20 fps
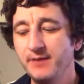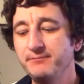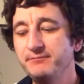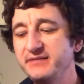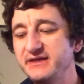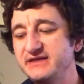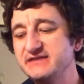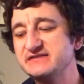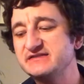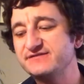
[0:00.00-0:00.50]

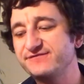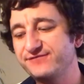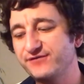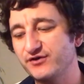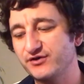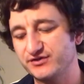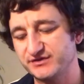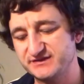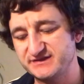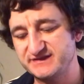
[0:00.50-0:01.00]
means
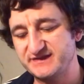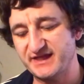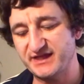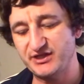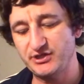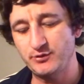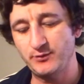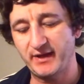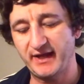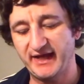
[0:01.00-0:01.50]
first
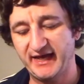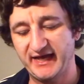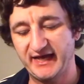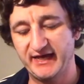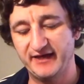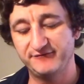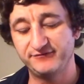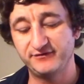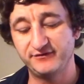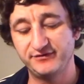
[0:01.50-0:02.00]
that you
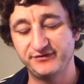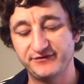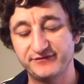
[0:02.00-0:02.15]
have